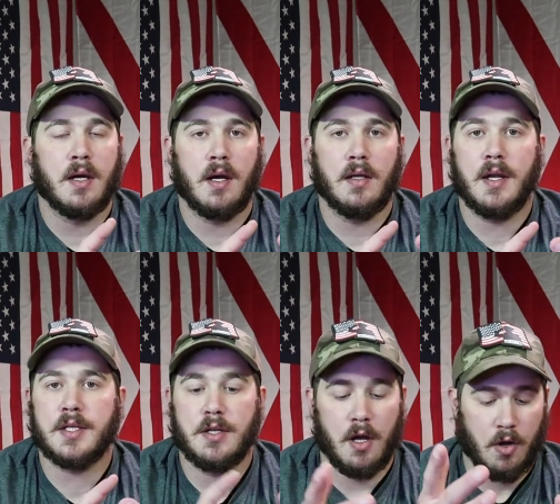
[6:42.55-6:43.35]
let
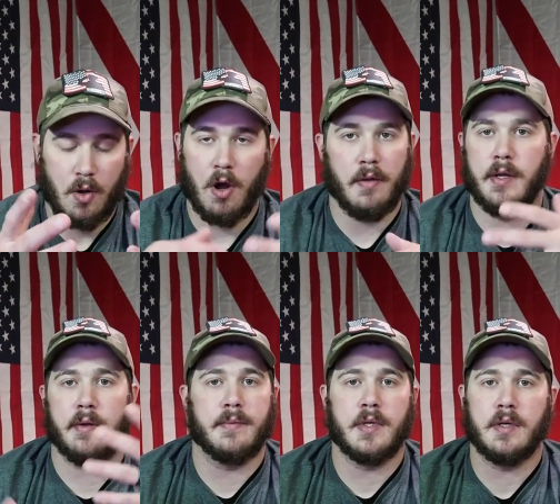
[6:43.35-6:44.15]
us know all, you
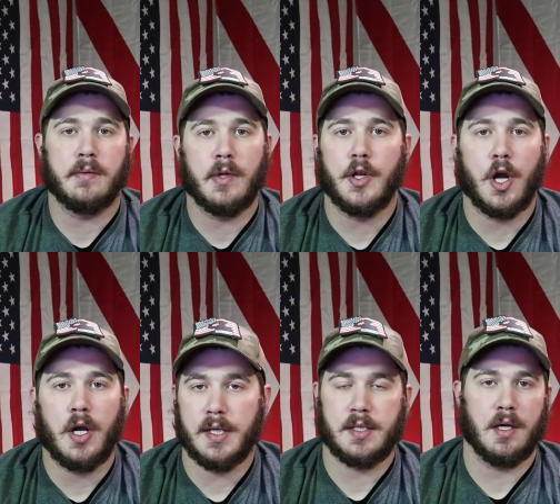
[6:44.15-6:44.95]
know, the
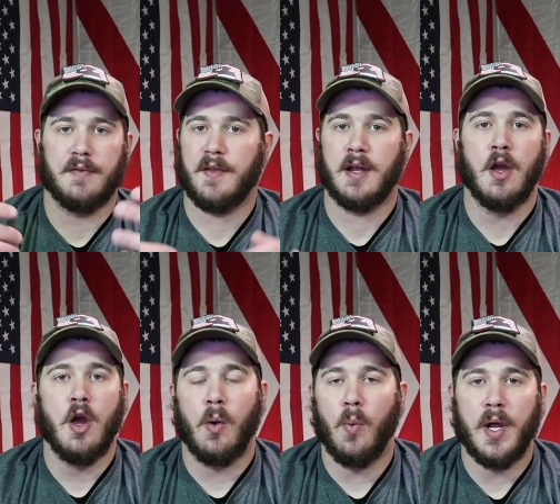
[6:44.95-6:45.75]
nerdy stuff, like
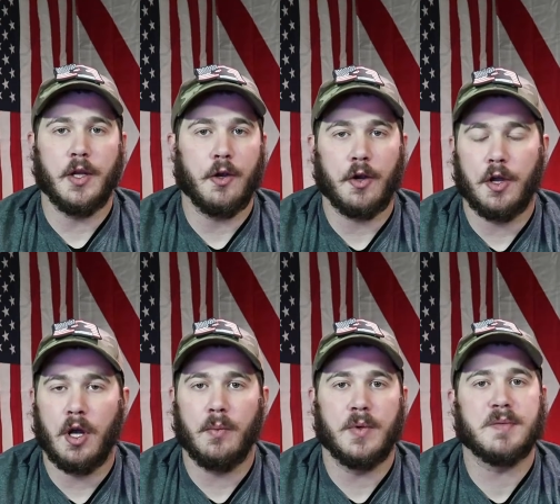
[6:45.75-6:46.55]
when your
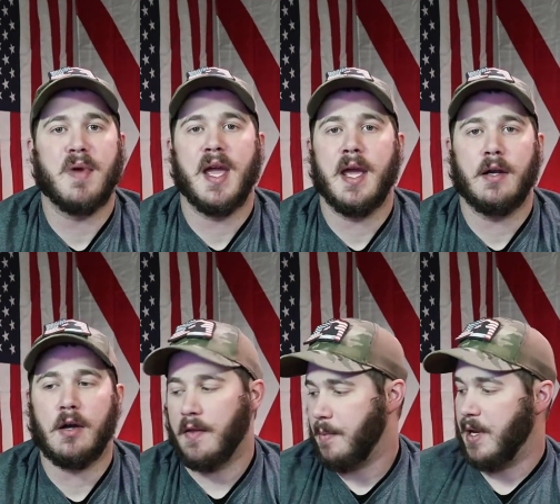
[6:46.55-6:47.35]
gun was made
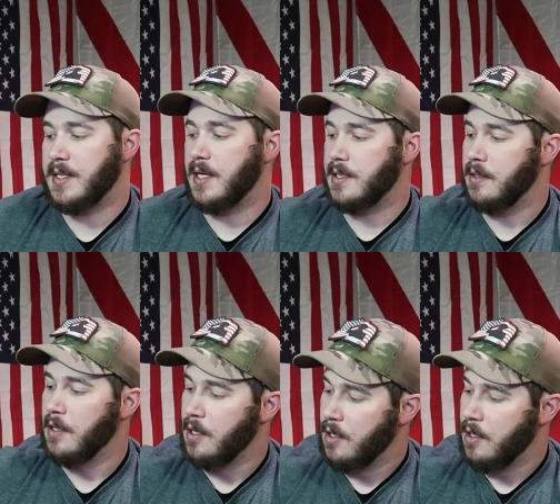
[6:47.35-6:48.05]
and all that. I mean, it says it